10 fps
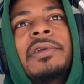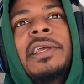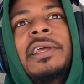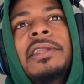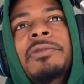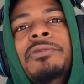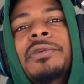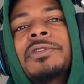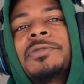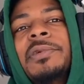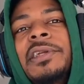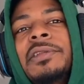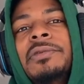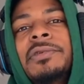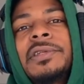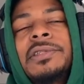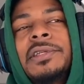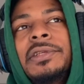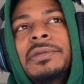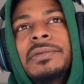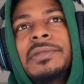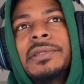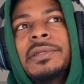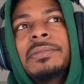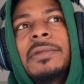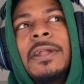and it will spread and it will continue. See,